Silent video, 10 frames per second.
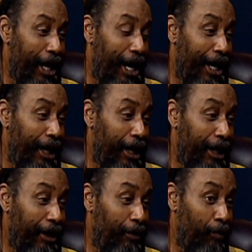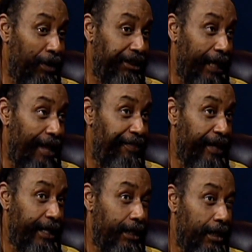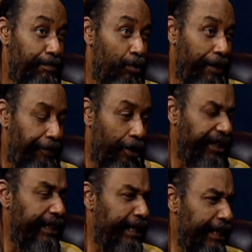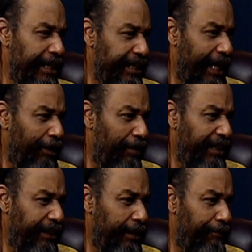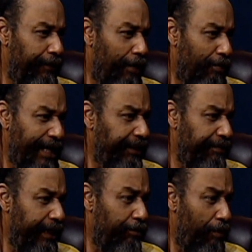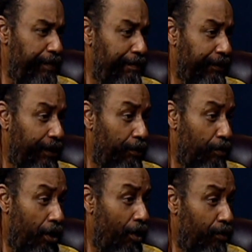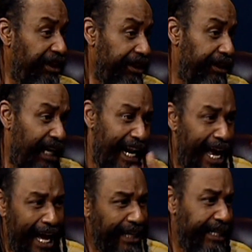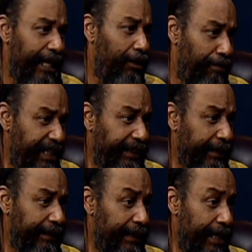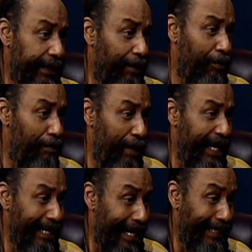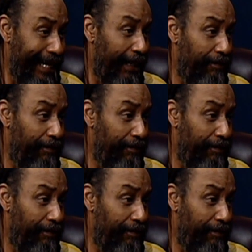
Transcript: was, I think, point 13 in the Declaration of Rights of Negro Peoples of the World, which is a lot of declarations that were made at that